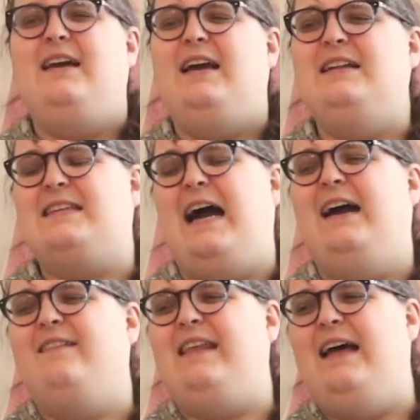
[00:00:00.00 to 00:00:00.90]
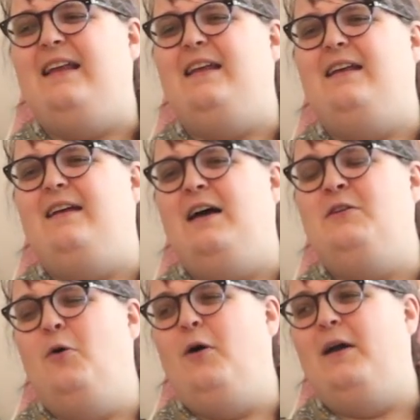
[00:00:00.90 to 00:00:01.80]
it's kind of that
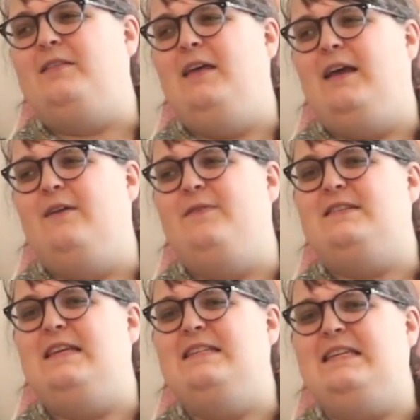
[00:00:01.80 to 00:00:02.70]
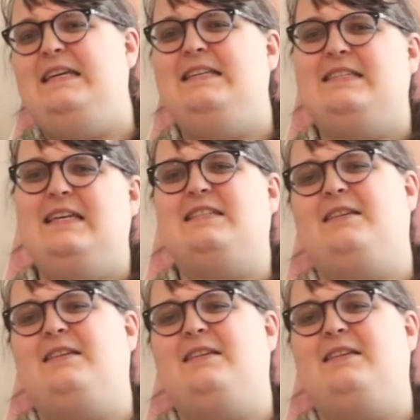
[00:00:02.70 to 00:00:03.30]
annoying thing of it's easiest